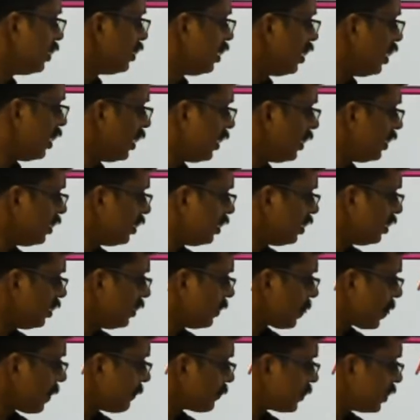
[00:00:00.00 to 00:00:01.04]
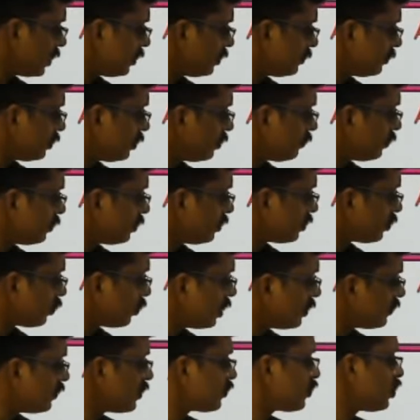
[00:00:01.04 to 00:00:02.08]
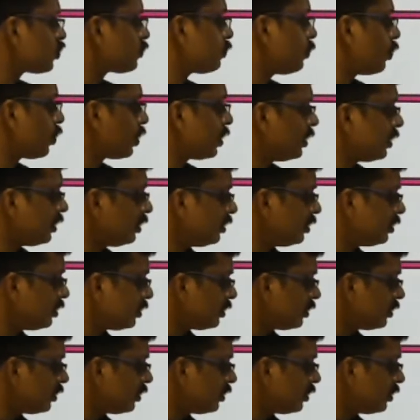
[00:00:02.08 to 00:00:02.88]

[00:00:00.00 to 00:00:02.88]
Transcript: and 26 is more here.